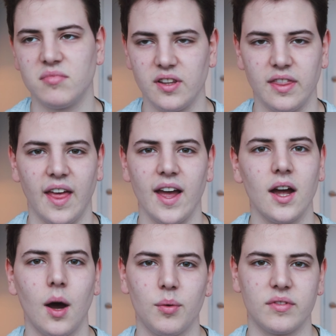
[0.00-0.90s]
there.
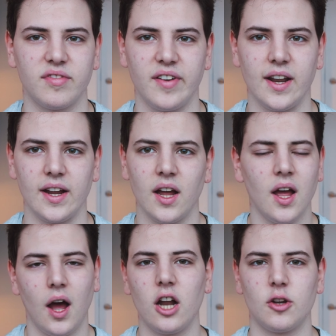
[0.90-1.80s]
I wasn't feeling
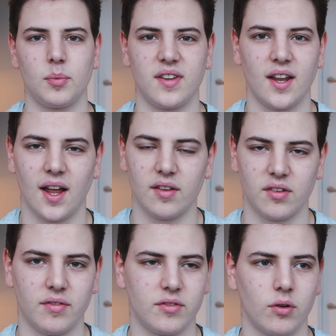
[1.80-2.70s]
100% as
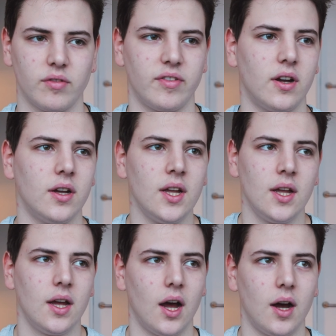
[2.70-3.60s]
a photographer,
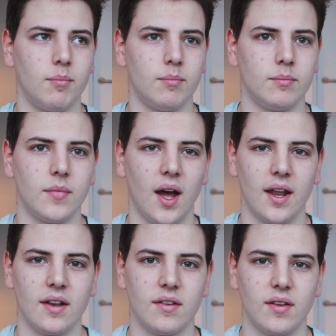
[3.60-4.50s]

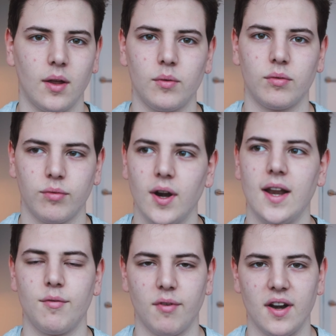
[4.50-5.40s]
and it was
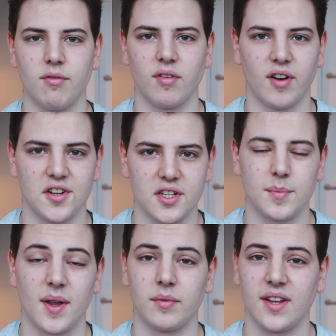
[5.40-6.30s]
really, really refreshing to
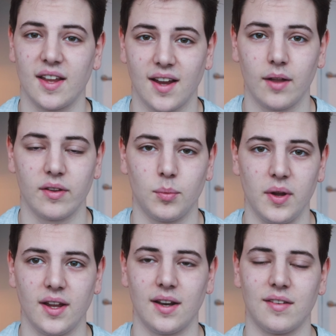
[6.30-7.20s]
be able to get out this
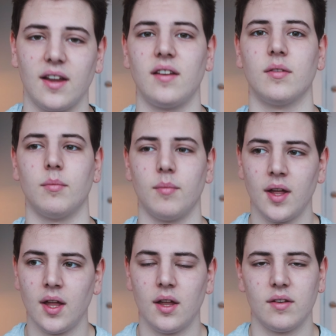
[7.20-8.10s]
week and take some
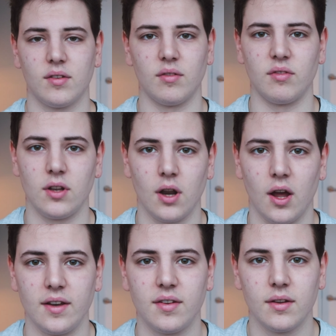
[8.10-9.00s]
sort of
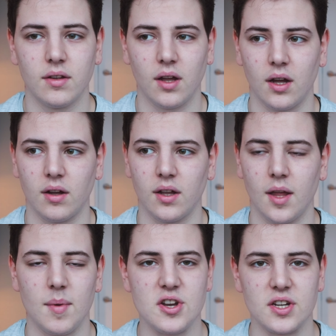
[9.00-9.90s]
night
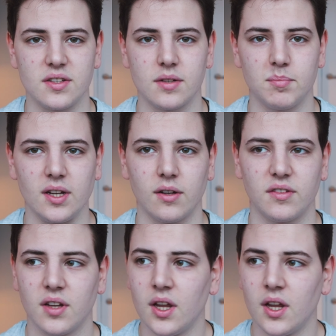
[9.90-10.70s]
images, because